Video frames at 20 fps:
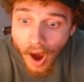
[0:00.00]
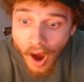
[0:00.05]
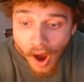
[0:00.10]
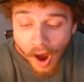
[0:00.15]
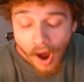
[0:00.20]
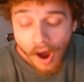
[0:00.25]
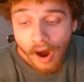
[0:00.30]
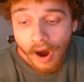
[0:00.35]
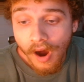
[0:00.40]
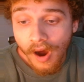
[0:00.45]

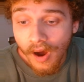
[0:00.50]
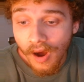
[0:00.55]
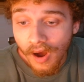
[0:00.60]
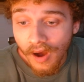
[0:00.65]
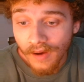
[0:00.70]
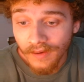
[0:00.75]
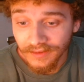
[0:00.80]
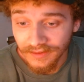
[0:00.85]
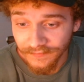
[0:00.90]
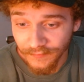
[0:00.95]

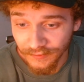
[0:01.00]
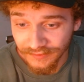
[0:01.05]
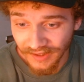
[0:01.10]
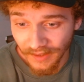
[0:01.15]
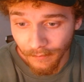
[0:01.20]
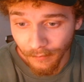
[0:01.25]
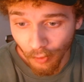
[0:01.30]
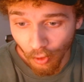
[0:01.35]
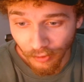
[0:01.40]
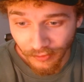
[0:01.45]
Oh, this is the first
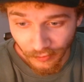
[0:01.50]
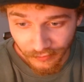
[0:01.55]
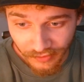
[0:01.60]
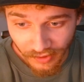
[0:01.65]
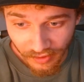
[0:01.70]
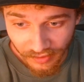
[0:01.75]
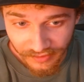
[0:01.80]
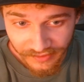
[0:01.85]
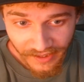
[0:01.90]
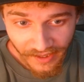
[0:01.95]
time Boruto's
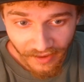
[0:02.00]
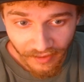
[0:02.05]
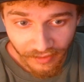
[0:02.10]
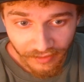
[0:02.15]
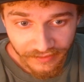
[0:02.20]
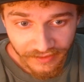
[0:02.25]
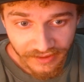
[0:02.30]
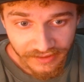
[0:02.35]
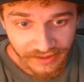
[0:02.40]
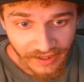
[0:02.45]
gone down in
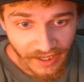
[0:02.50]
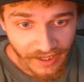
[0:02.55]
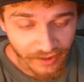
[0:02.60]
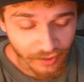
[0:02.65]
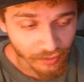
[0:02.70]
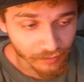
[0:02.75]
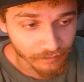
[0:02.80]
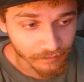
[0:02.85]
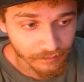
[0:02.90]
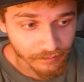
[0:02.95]
the
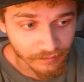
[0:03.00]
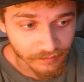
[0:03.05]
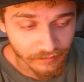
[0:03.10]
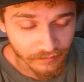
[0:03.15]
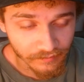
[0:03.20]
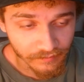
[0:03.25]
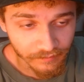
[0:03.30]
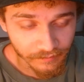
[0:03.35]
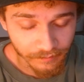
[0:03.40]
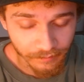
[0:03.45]
entire
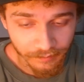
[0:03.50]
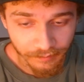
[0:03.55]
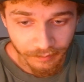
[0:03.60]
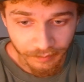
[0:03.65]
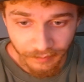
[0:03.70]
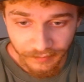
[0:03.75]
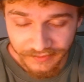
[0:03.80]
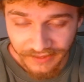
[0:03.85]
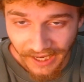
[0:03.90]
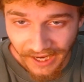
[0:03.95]

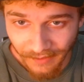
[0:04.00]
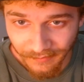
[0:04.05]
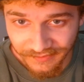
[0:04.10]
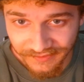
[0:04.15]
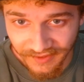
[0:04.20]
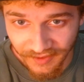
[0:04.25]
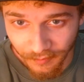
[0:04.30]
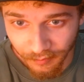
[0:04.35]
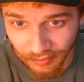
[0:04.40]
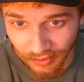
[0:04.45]
time
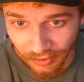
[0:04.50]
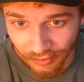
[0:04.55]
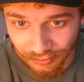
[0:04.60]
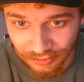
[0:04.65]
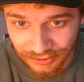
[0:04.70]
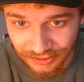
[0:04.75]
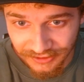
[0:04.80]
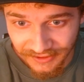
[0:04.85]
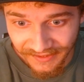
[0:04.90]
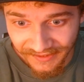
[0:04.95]
skip, bro.
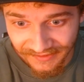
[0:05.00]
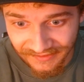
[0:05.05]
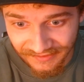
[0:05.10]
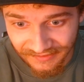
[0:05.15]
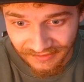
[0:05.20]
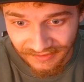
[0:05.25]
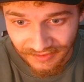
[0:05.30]
Shit.